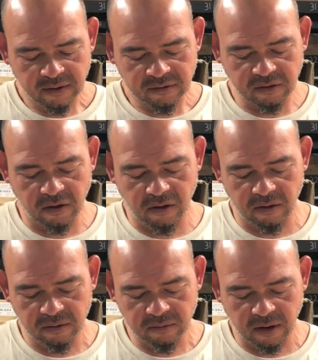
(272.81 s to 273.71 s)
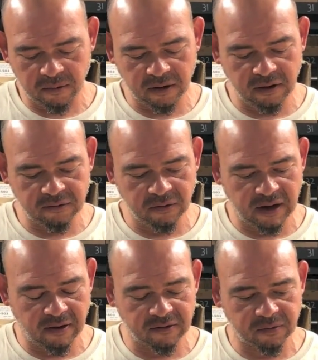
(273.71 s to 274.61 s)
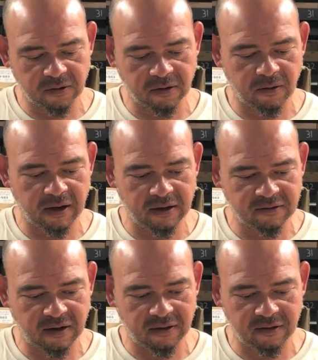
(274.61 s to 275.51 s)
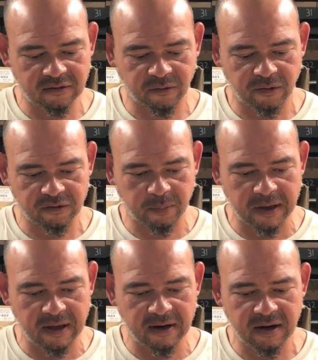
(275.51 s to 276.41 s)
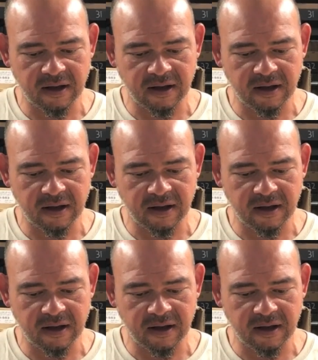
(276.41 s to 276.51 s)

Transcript: So what we're going to do now is we're going to go ahead and take this for a spin,